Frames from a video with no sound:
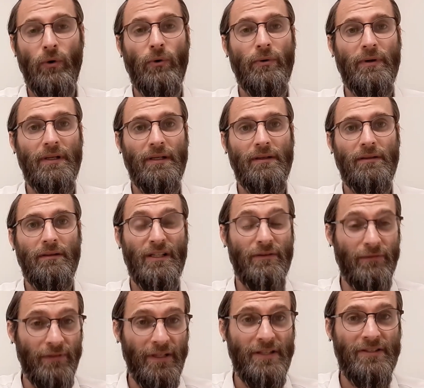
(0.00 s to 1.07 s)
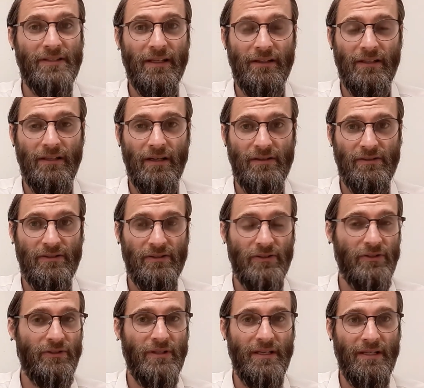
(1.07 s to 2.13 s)
already convinced that the
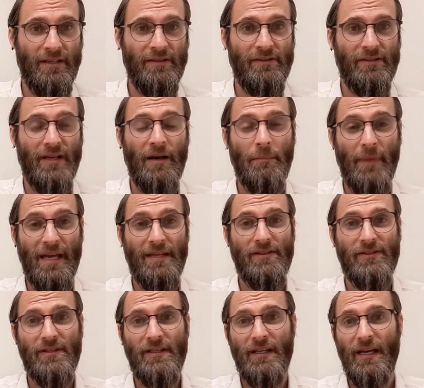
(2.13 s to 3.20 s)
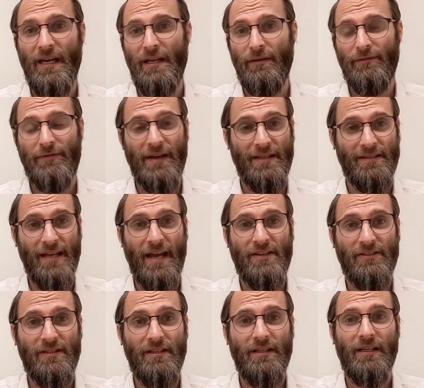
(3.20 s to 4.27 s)
narcissist is amazing and
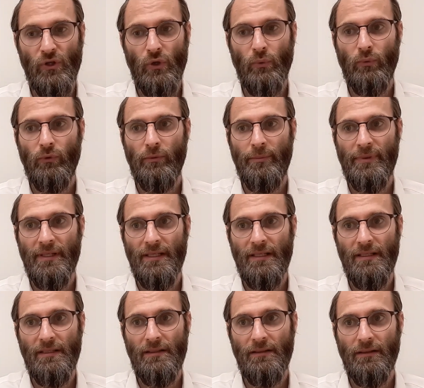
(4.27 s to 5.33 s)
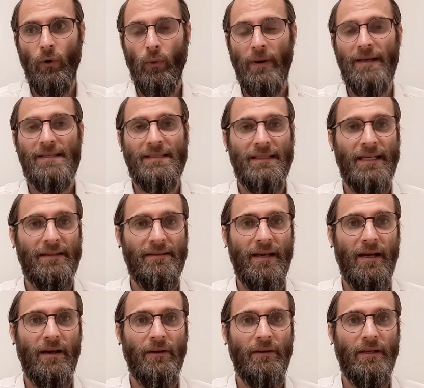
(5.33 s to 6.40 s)
fantastic, you will be always let
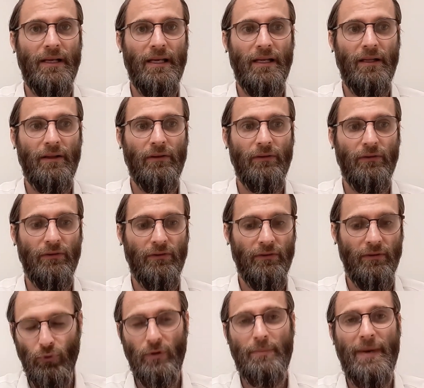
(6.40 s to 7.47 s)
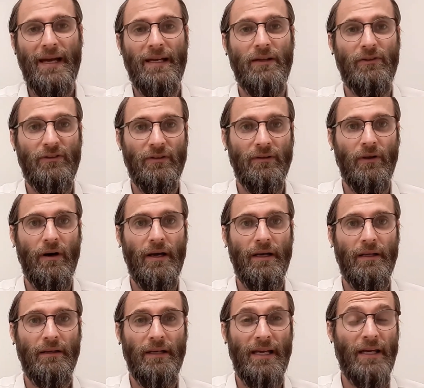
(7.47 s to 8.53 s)
down and brought back into
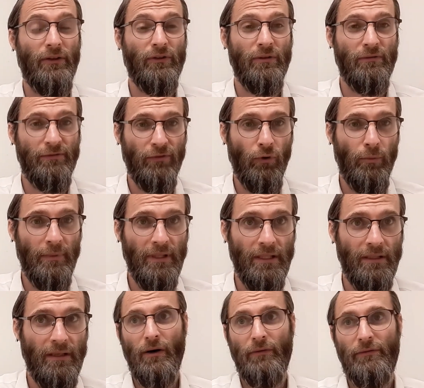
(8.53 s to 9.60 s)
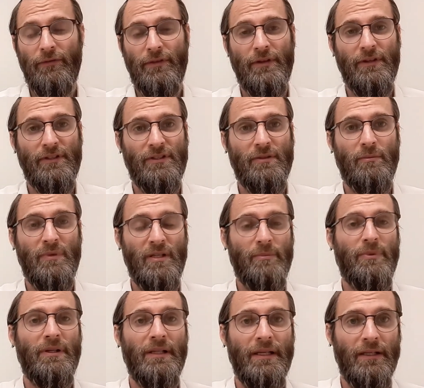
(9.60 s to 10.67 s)
line and conformity of this
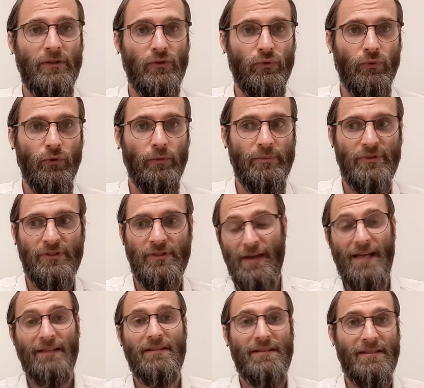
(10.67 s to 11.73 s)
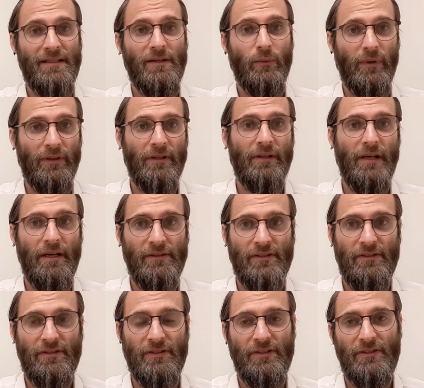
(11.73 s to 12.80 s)
manipulated group's fantasy with the
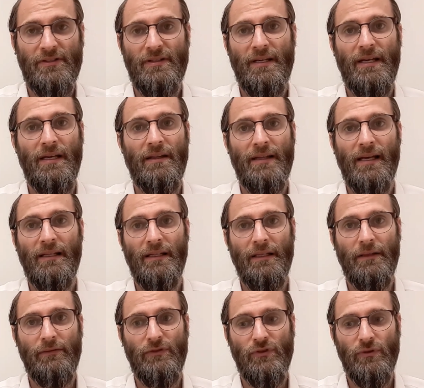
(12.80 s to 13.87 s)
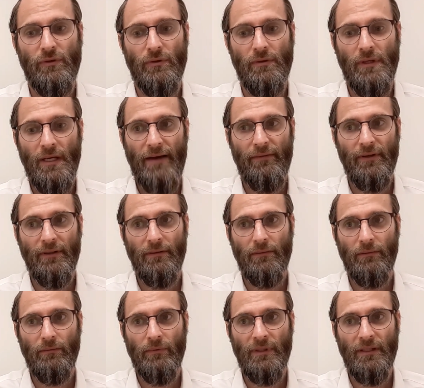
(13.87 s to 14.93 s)
narcissist, and that leaves you
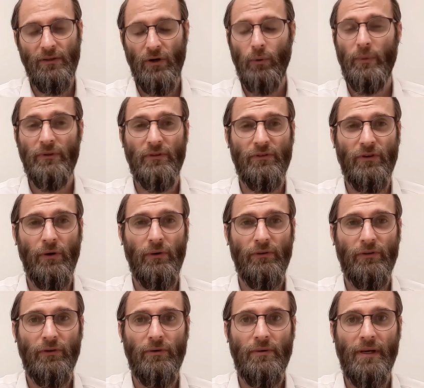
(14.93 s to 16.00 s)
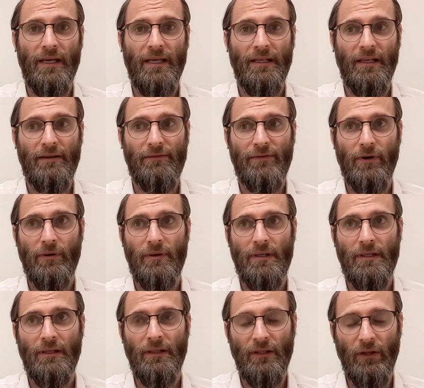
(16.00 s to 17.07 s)
having really no one to turn to and a
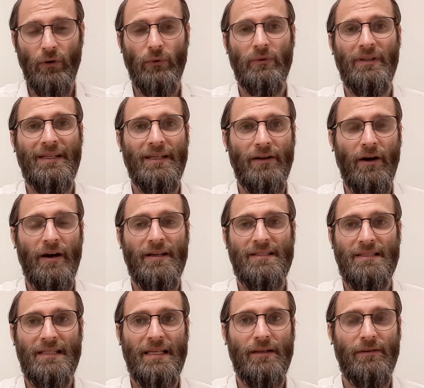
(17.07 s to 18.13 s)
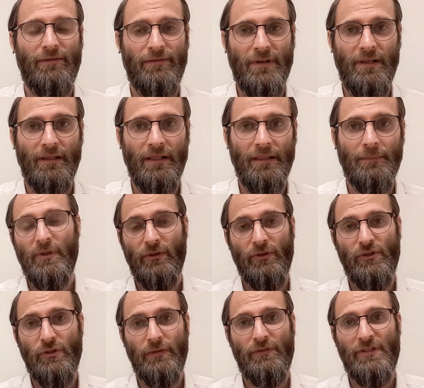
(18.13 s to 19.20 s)
very lonely and isolated feeling,
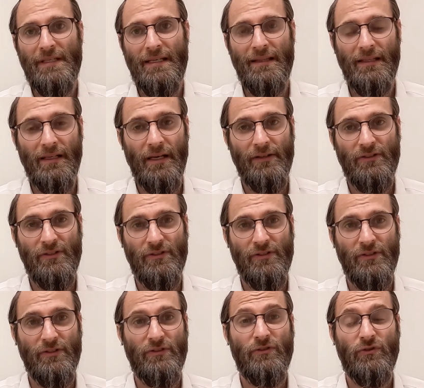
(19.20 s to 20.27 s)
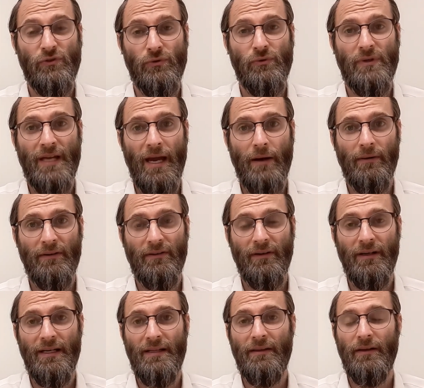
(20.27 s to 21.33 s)
because you've seen the narcissist's true
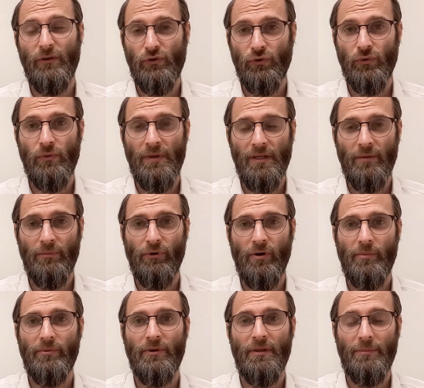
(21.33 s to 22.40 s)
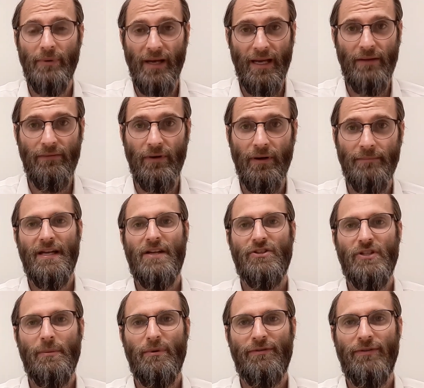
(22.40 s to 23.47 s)
character and their true inappropriate behavior.
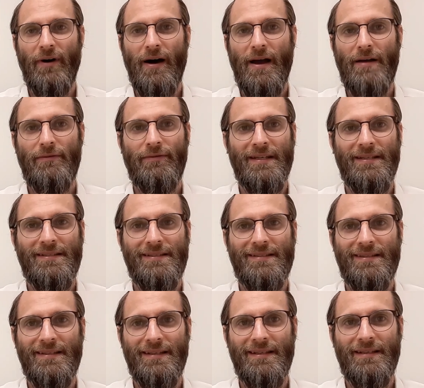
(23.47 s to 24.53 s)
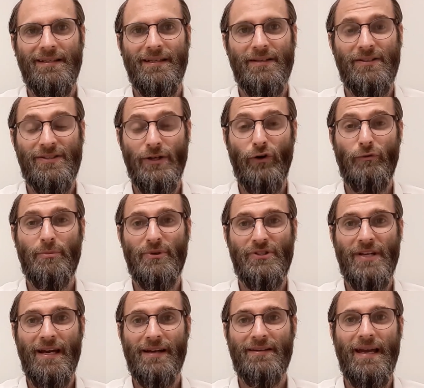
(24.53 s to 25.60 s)
Stage number 5 is the
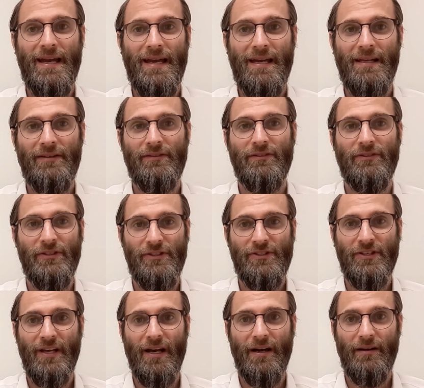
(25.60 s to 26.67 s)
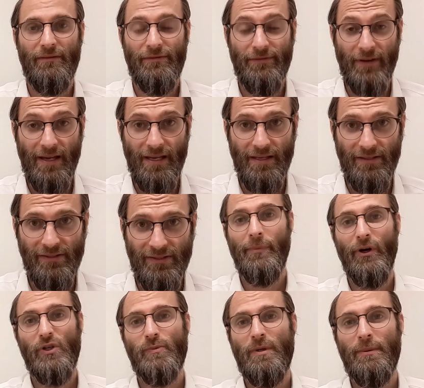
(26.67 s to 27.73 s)
self-protect and discard phase.
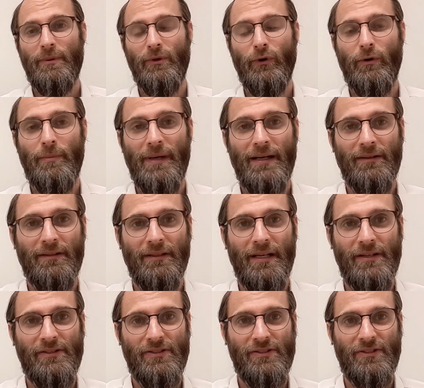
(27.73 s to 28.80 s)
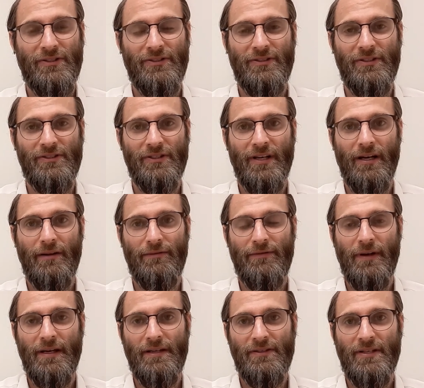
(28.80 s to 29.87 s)
Most people know about the narcissist discard
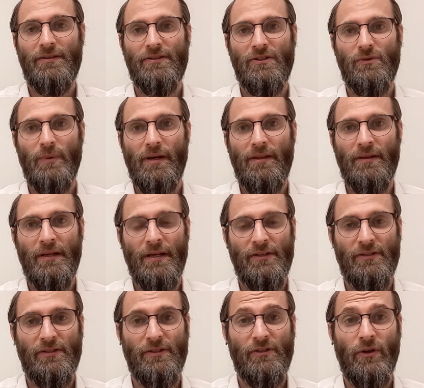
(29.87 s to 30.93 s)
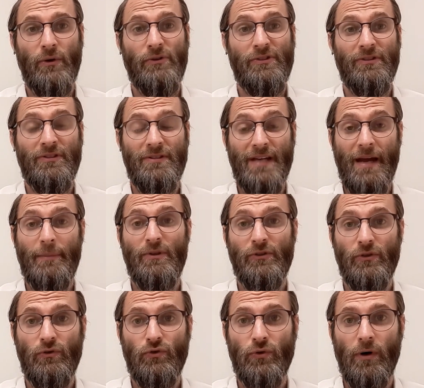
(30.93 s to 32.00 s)
phase. This is where the narcissist goes into damage
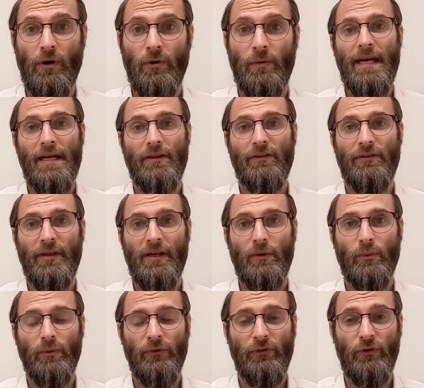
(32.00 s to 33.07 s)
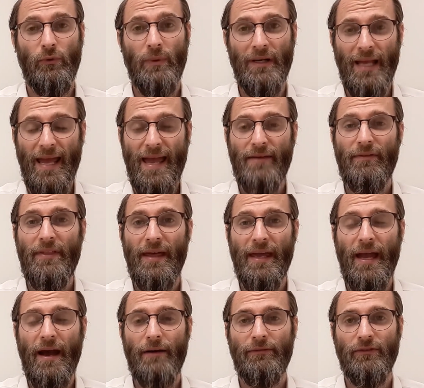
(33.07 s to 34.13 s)
control and they will do whatever they
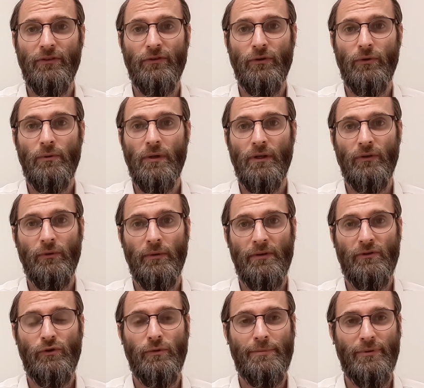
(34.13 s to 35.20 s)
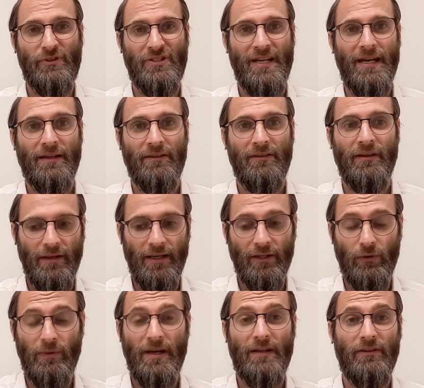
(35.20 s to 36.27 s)
have to do in order to protect their
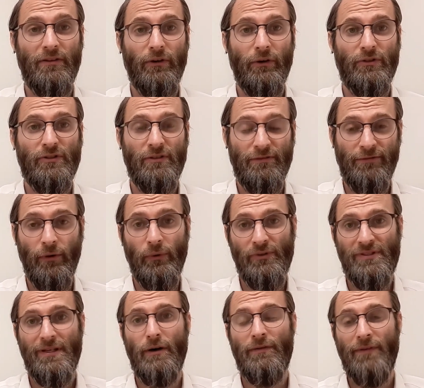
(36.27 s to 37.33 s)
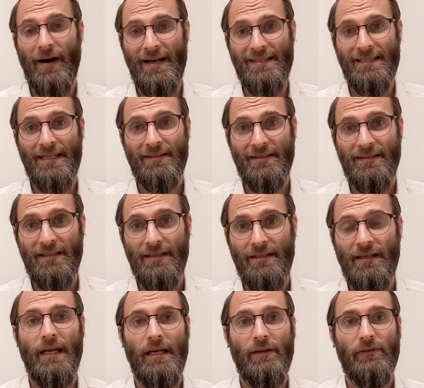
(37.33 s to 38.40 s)
grandiose false self-identity
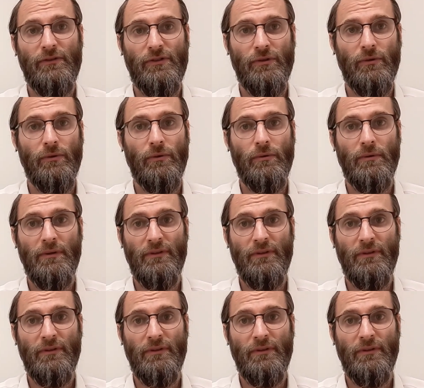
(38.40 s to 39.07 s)
and to